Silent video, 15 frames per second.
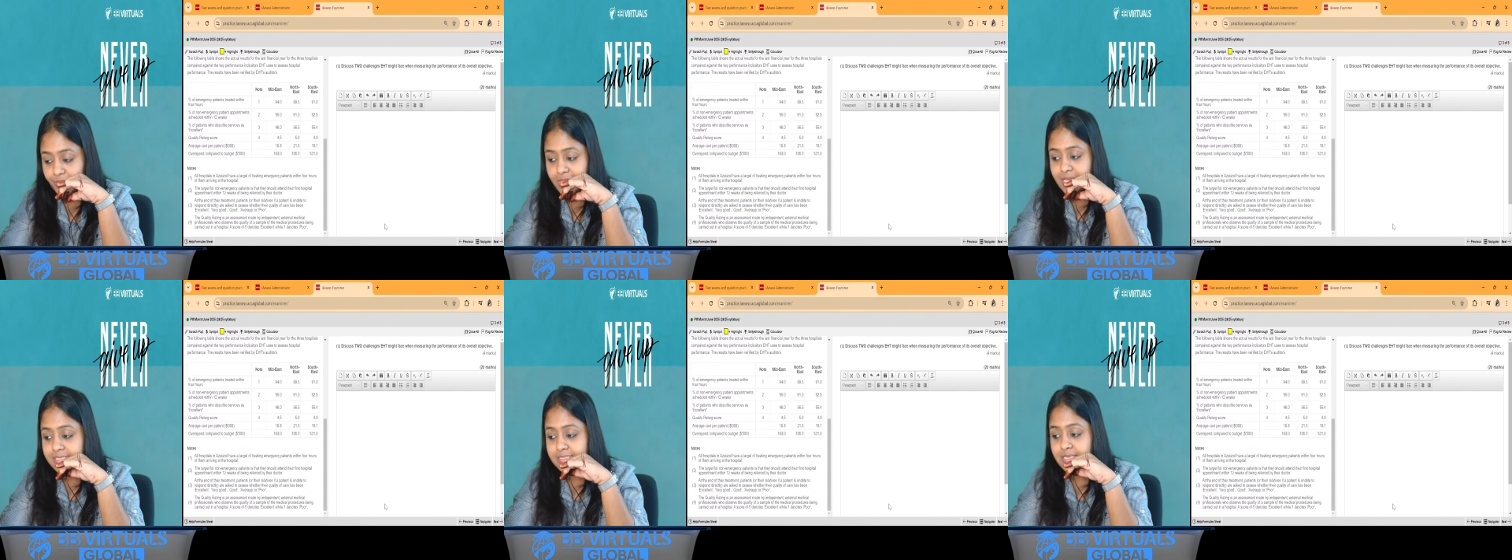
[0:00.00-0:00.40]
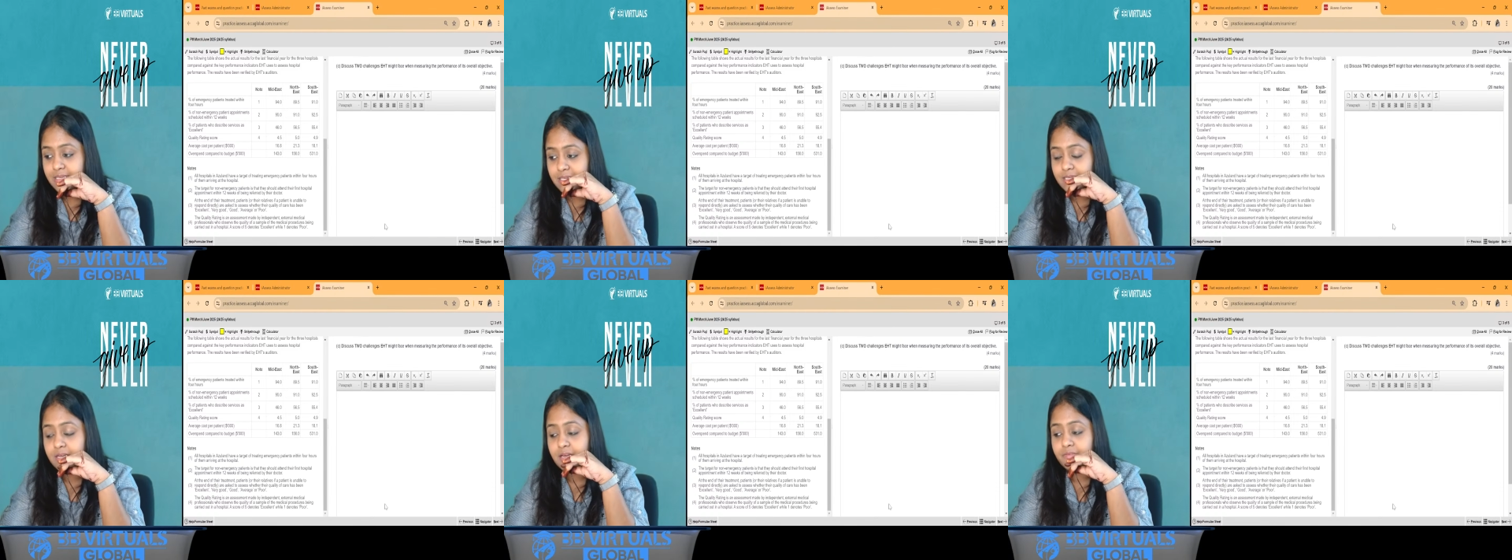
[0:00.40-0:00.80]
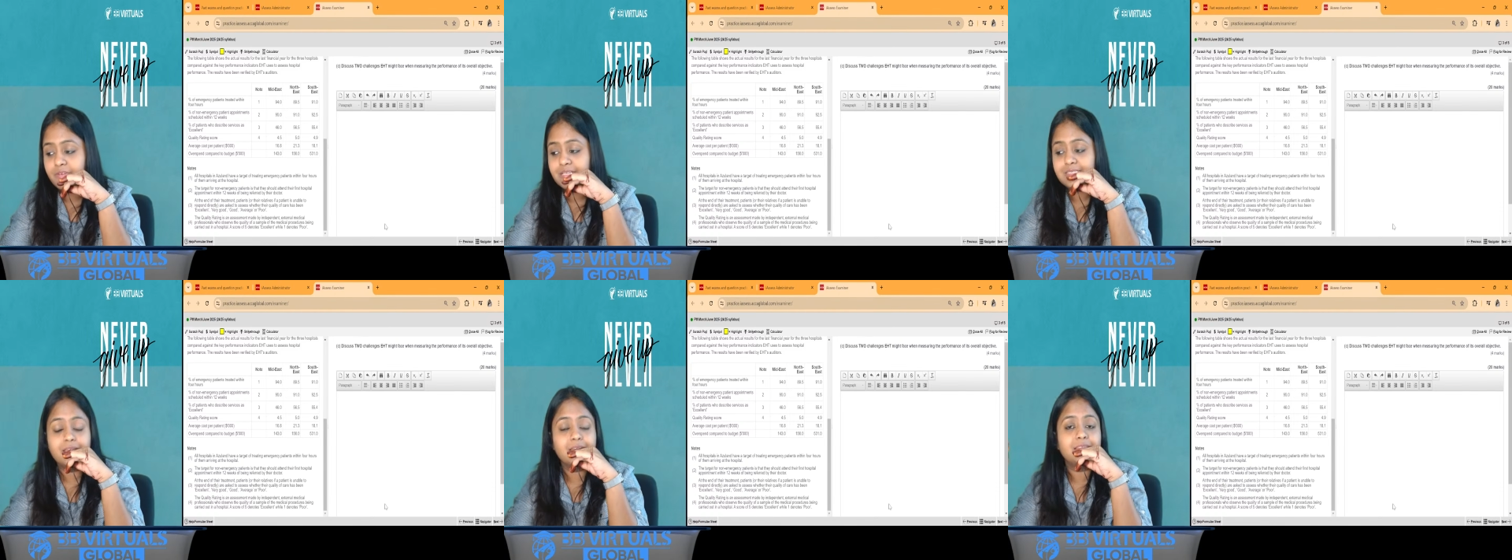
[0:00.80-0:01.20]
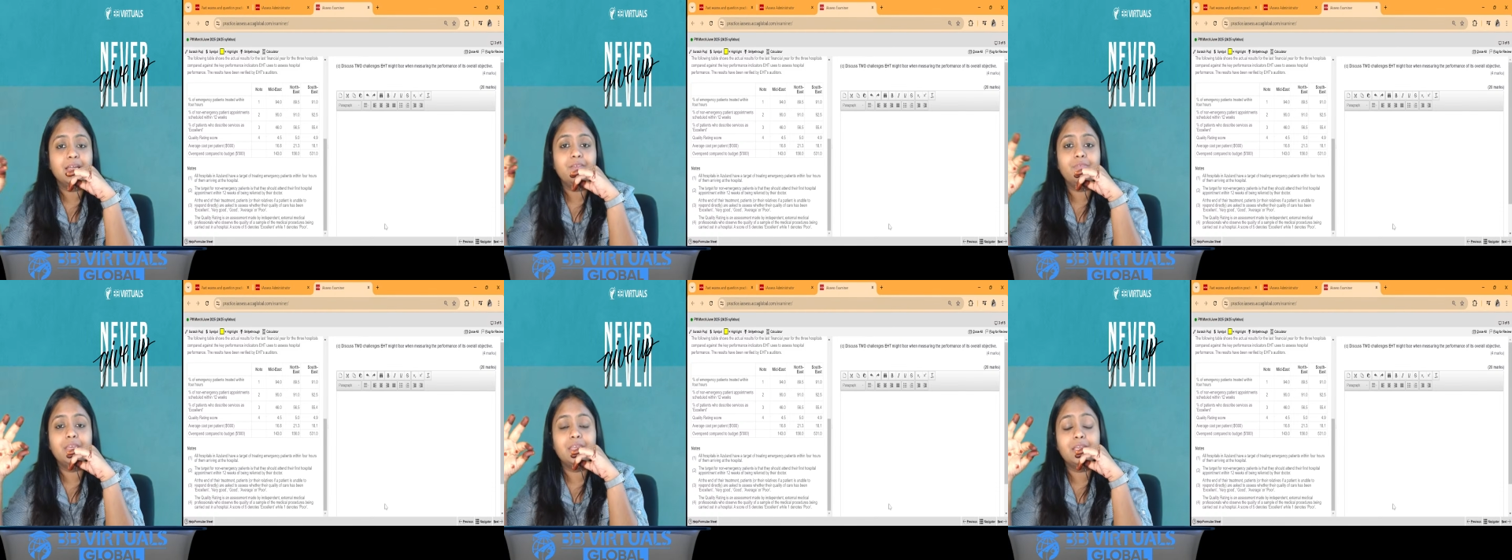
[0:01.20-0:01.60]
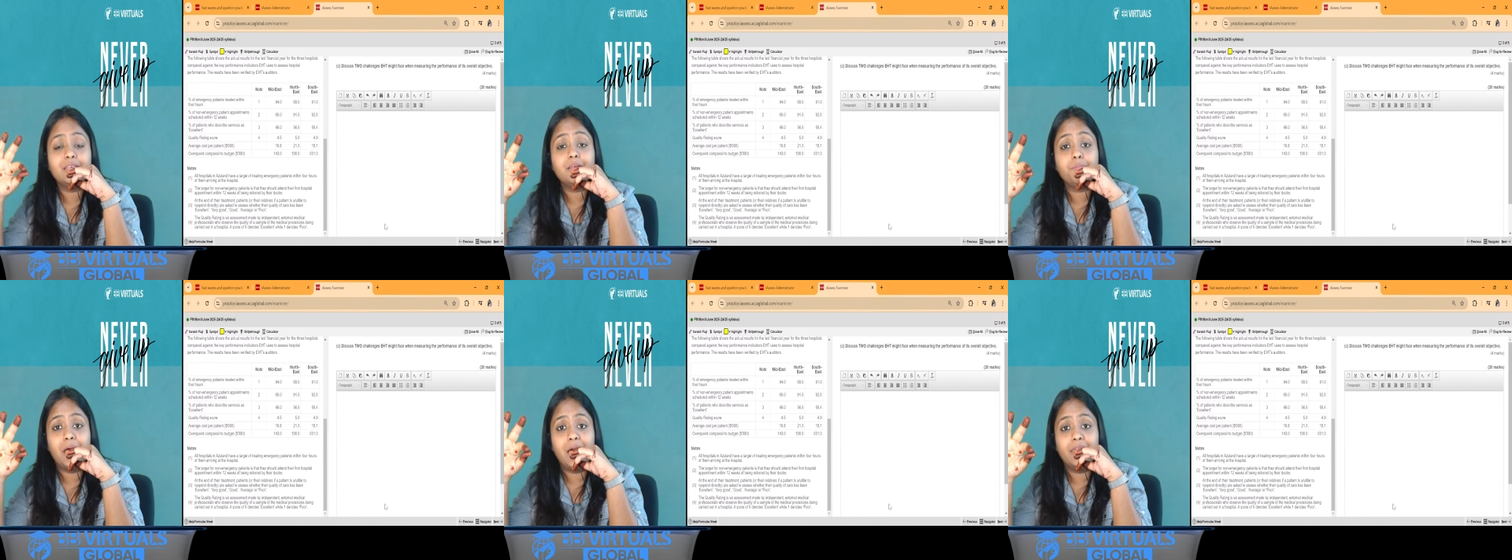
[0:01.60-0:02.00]
See, here we say that we need a
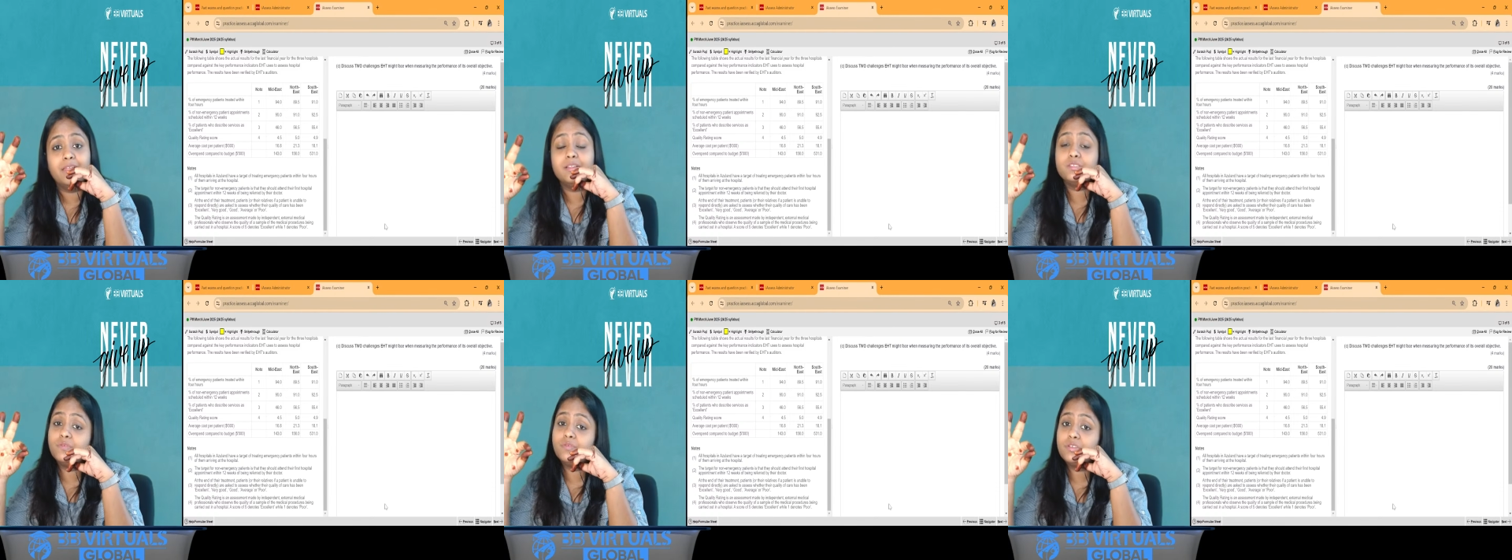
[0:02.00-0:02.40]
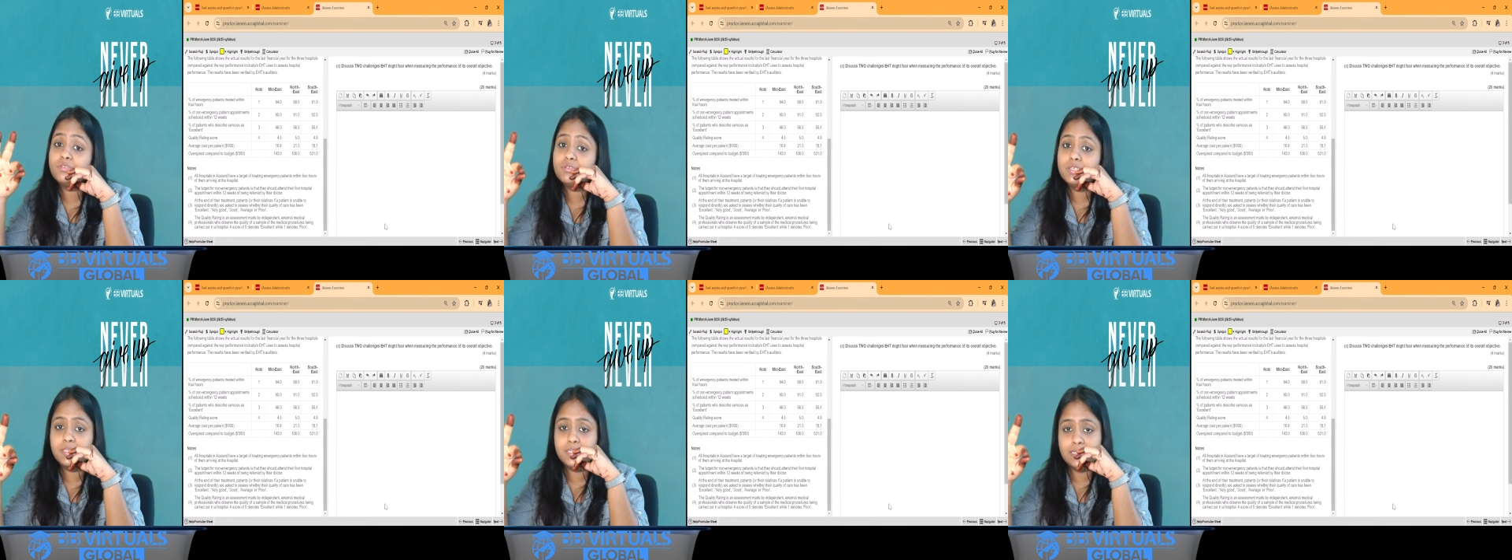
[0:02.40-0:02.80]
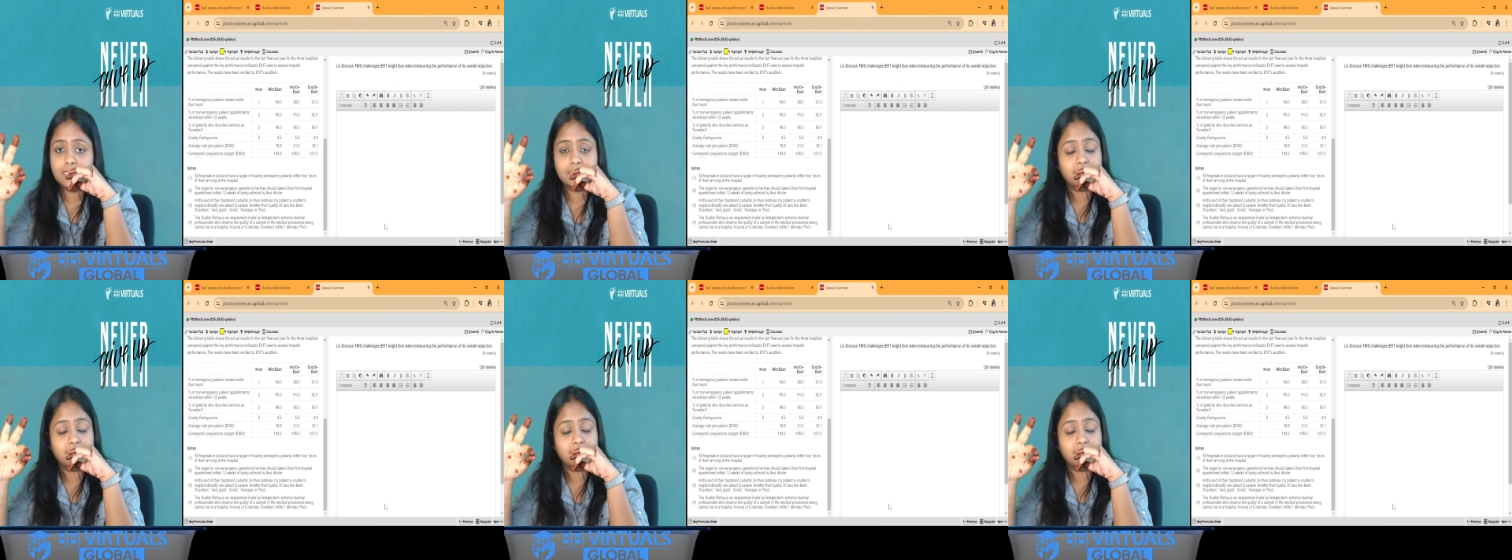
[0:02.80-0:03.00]
balance of the three E's: